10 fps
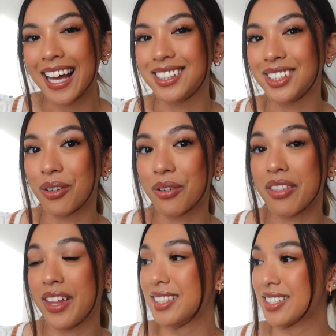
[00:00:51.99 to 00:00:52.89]
And so
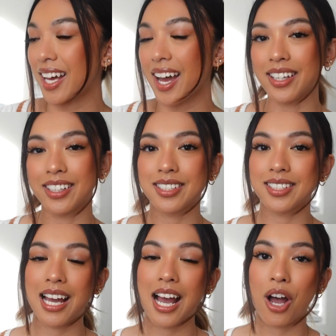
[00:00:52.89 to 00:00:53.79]
that's that, and this
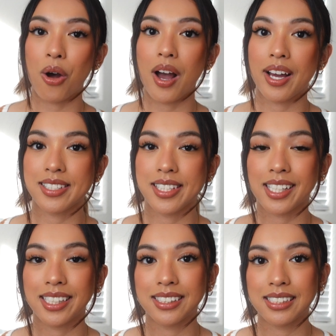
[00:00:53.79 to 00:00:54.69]
is how I stay
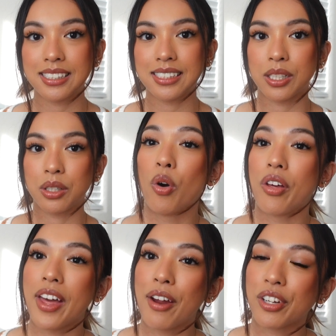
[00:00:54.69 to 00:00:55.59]
consistent
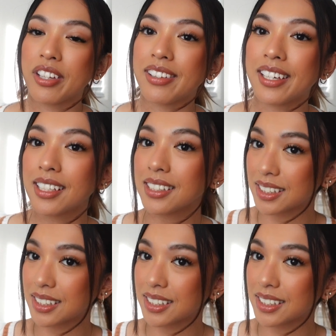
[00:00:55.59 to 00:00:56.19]
with everything.